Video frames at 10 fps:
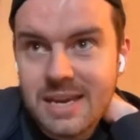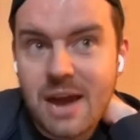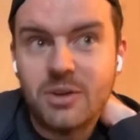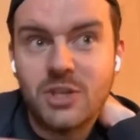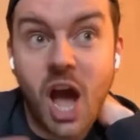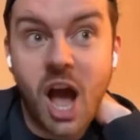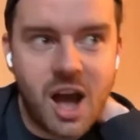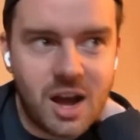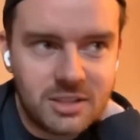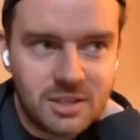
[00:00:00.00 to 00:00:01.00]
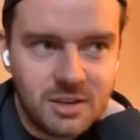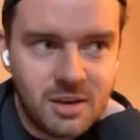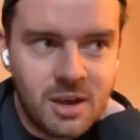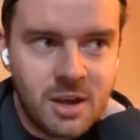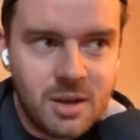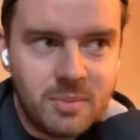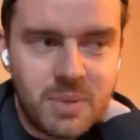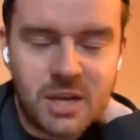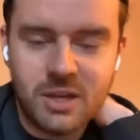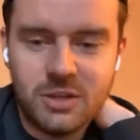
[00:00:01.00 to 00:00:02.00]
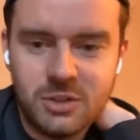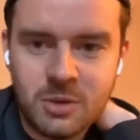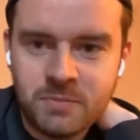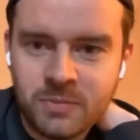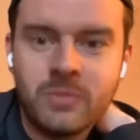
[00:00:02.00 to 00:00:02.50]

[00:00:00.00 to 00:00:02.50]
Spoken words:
Now, it's hard because